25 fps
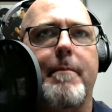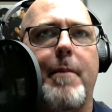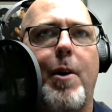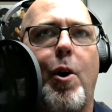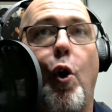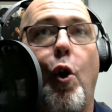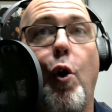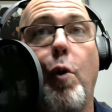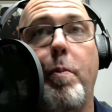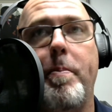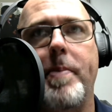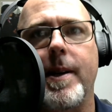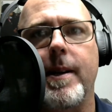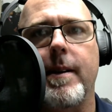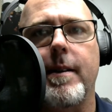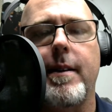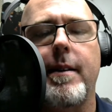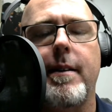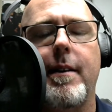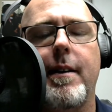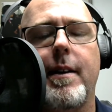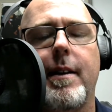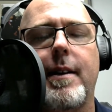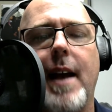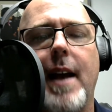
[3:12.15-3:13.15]
open
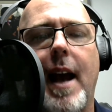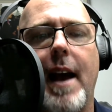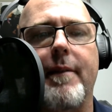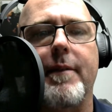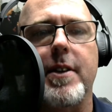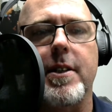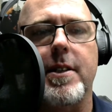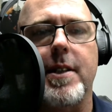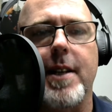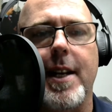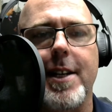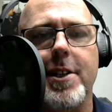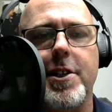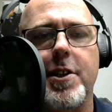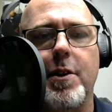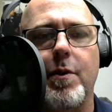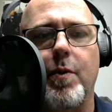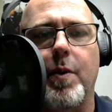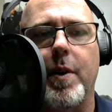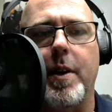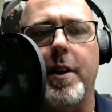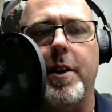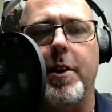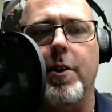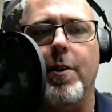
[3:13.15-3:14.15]
conversation
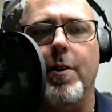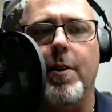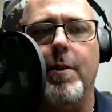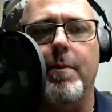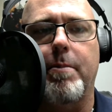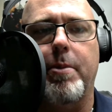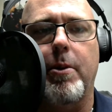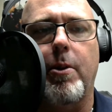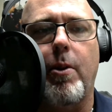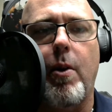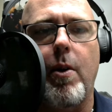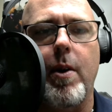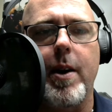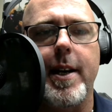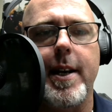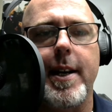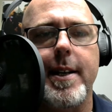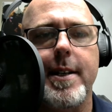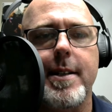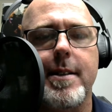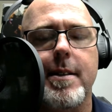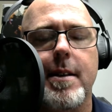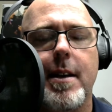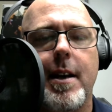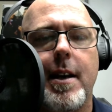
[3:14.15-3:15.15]
with your
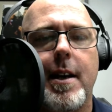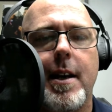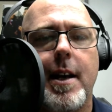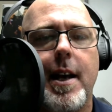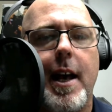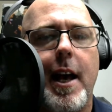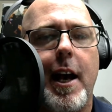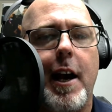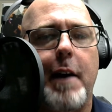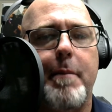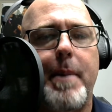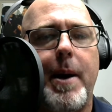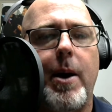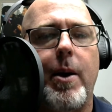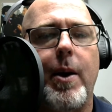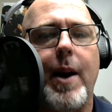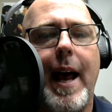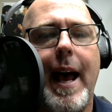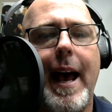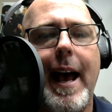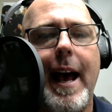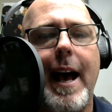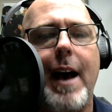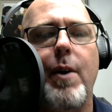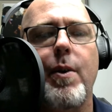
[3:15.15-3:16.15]
employees about
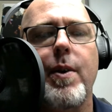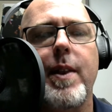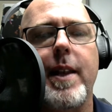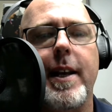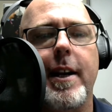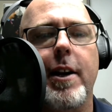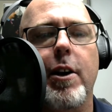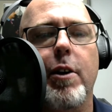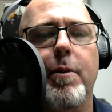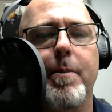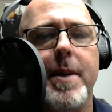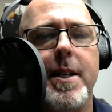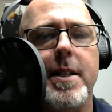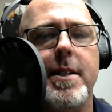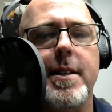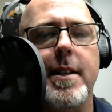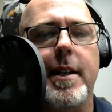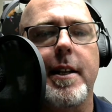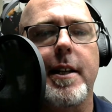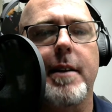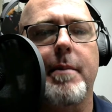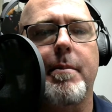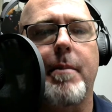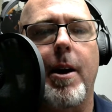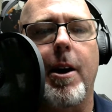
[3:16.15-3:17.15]
how they are missing
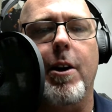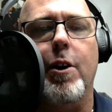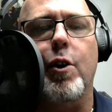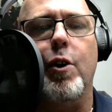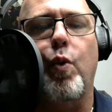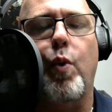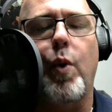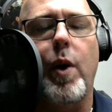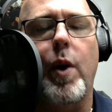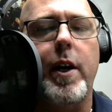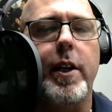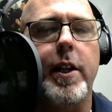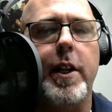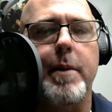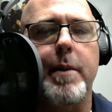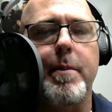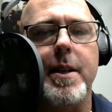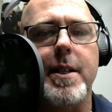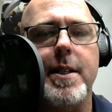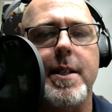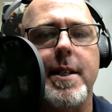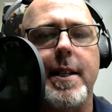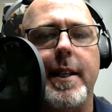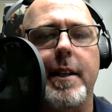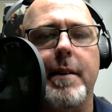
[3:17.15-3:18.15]
the mark, where they're
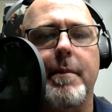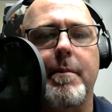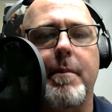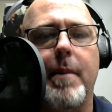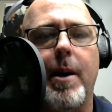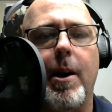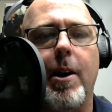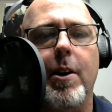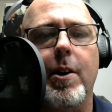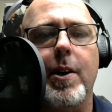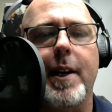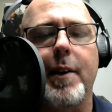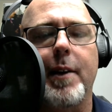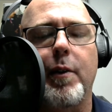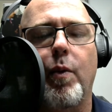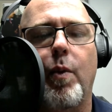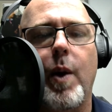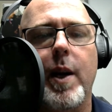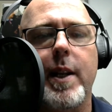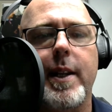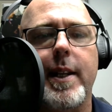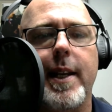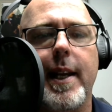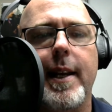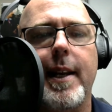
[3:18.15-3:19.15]
missing the mark, and
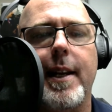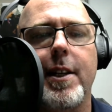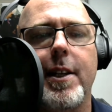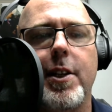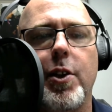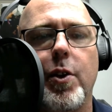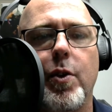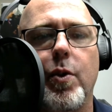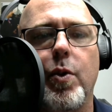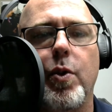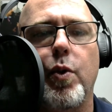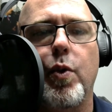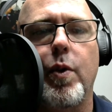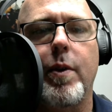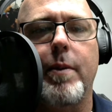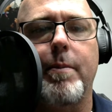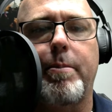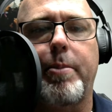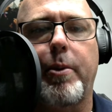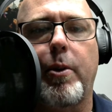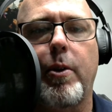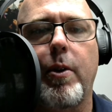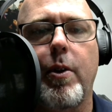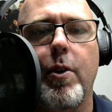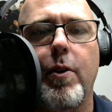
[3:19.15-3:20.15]
what they can do to
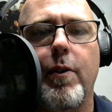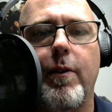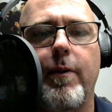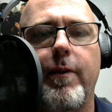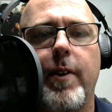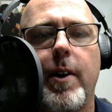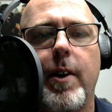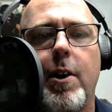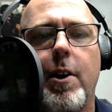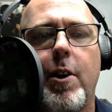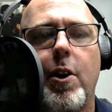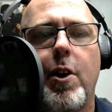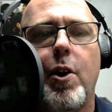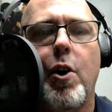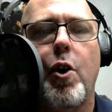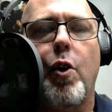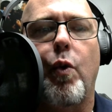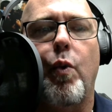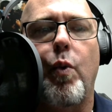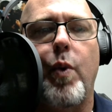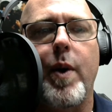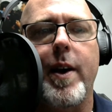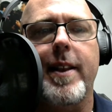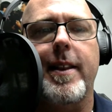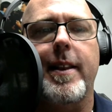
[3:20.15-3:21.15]
improve,
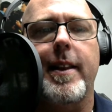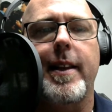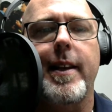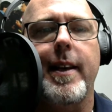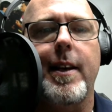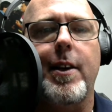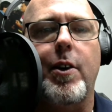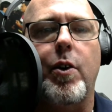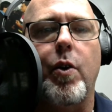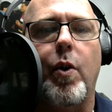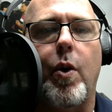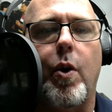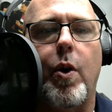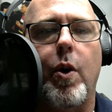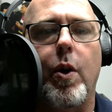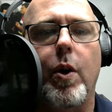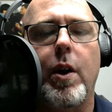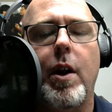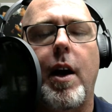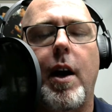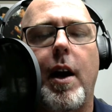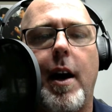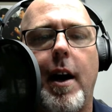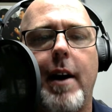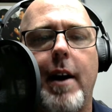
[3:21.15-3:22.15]
with the
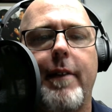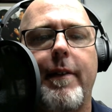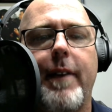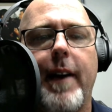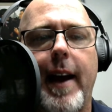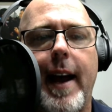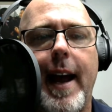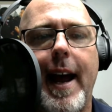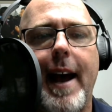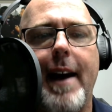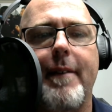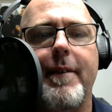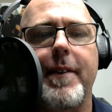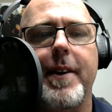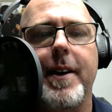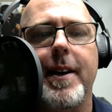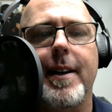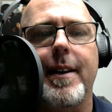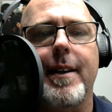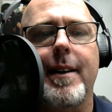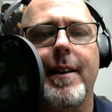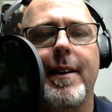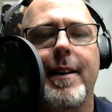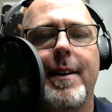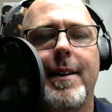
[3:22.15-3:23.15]
goal of
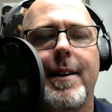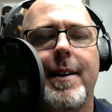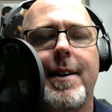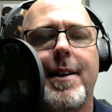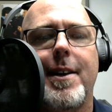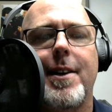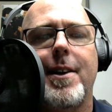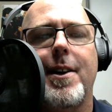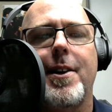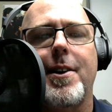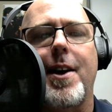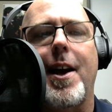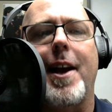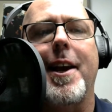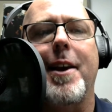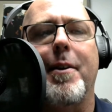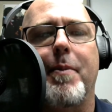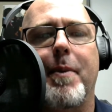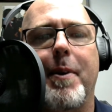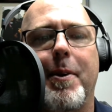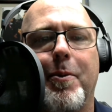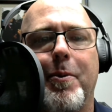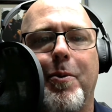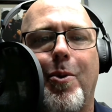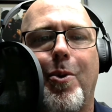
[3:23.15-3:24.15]
having a
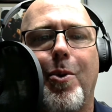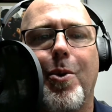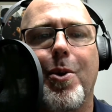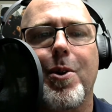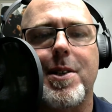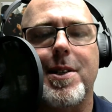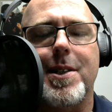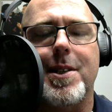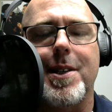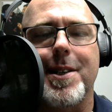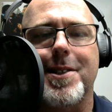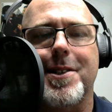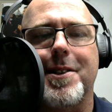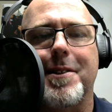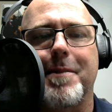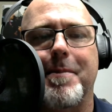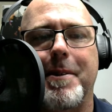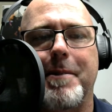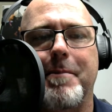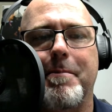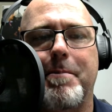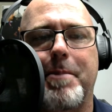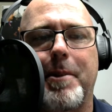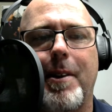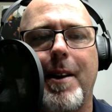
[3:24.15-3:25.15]
reward system
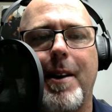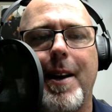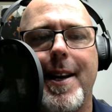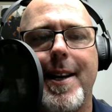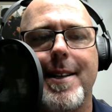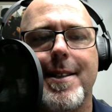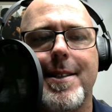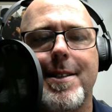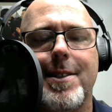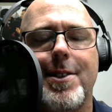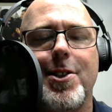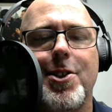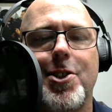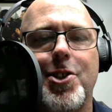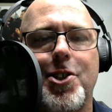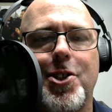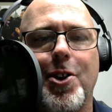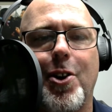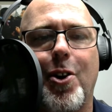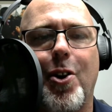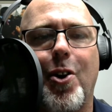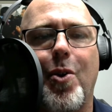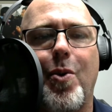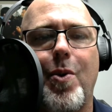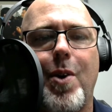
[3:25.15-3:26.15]
in place to
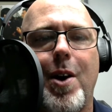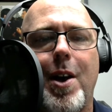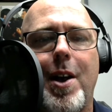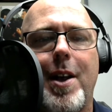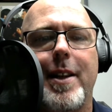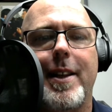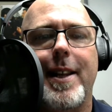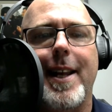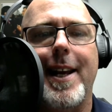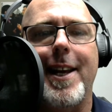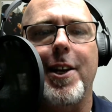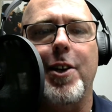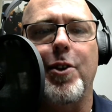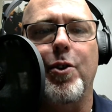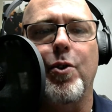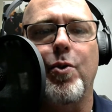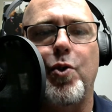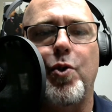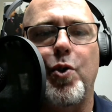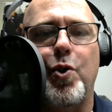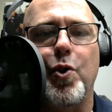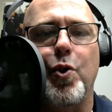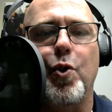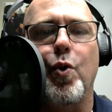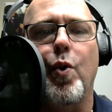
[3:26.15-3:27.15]
show that you
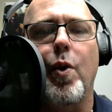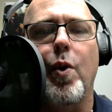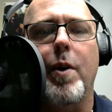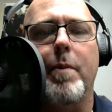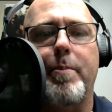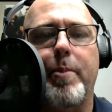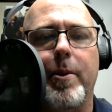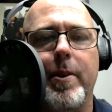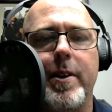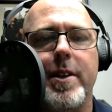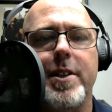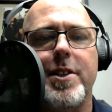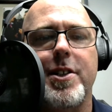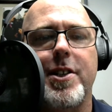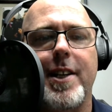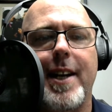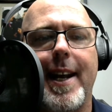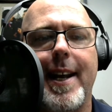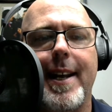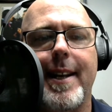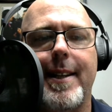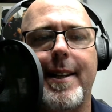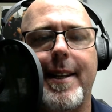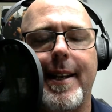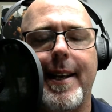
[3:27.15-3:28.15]
do
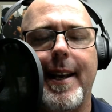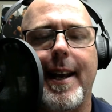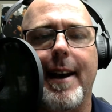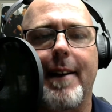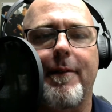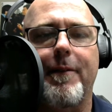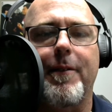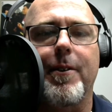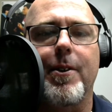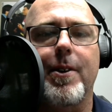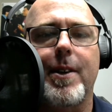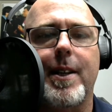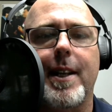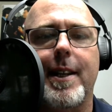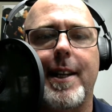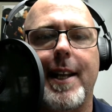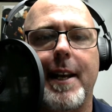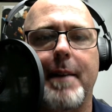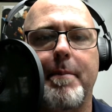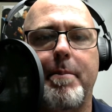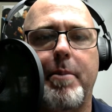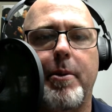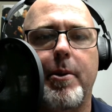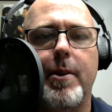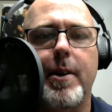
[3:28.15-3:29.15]
appreciate the effort that they
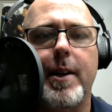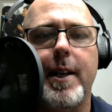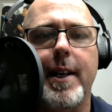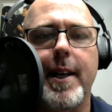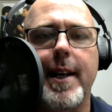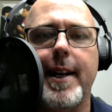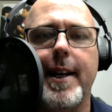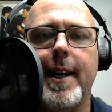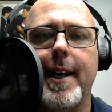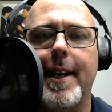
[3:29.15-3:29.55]
put in.